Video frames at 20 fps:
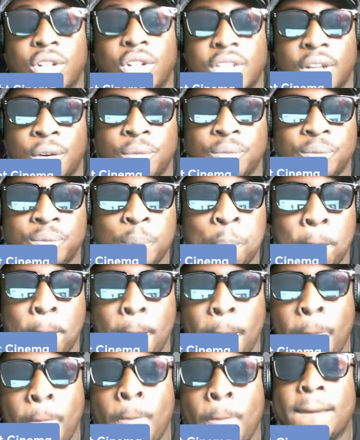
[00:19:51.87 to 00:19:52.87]
Somebody in the
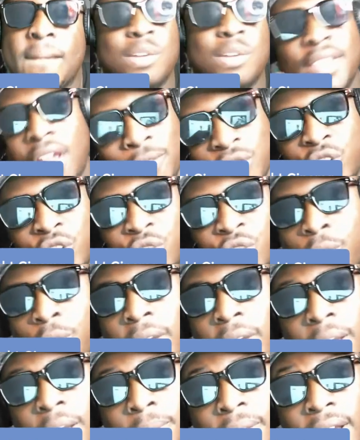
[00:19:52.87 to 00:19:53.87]
comments for just just
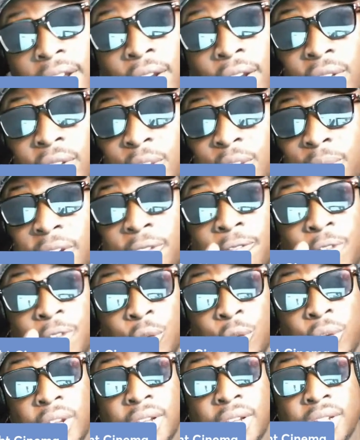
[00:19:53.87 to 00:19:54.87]
remind me. I know it's been a
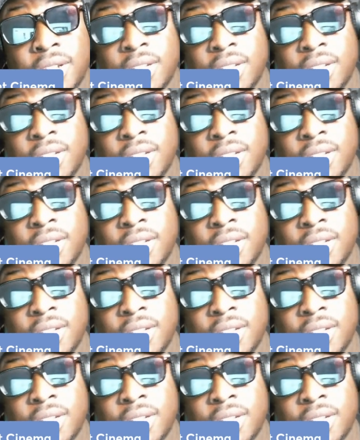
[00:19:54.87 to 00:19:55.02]
few days